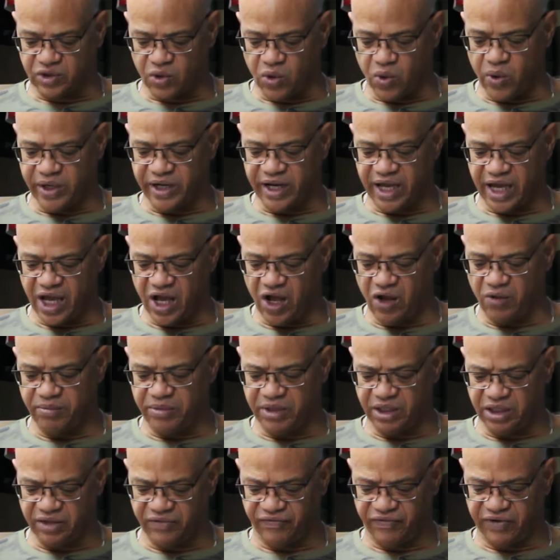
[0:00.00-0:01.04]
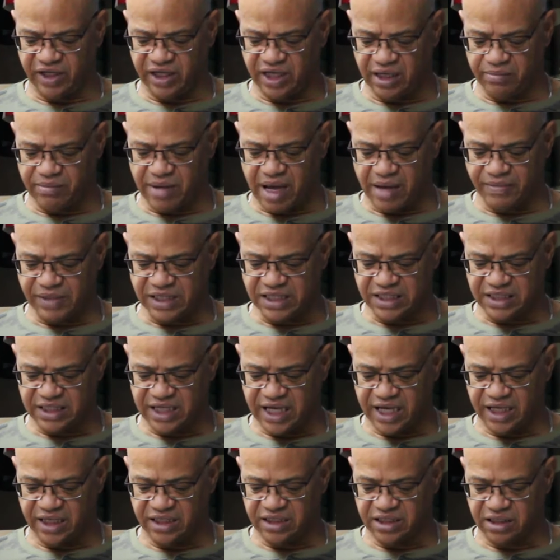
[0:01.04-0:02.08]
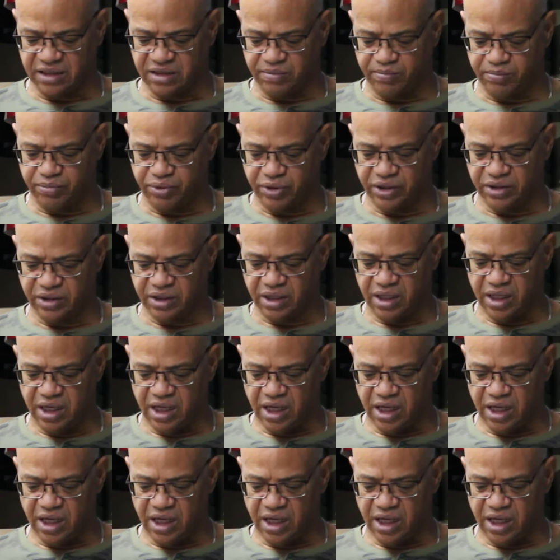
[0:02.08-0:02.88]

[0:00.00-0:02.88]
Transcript: Lord, help me to forget my mistakes and to put